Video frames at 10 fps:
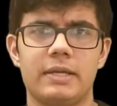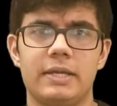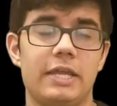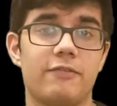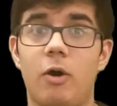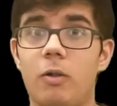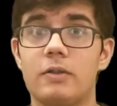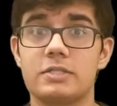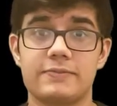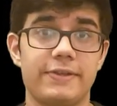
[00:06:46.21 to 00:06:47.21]
If all
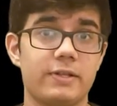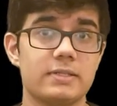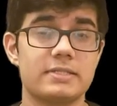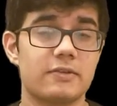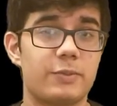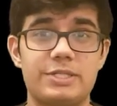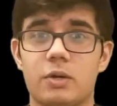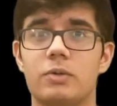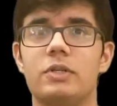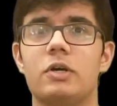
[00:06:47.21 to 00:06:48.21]
else fails, if we
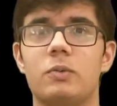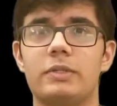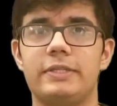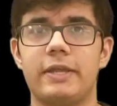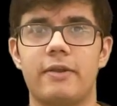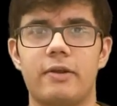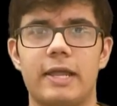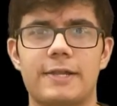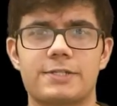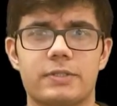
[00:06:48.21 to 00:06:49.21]
don't know what the error
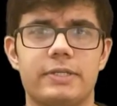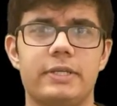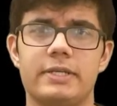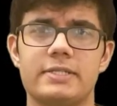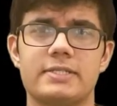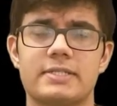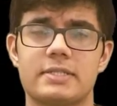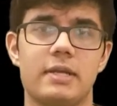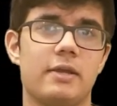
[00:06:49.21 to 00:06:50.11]
actually is,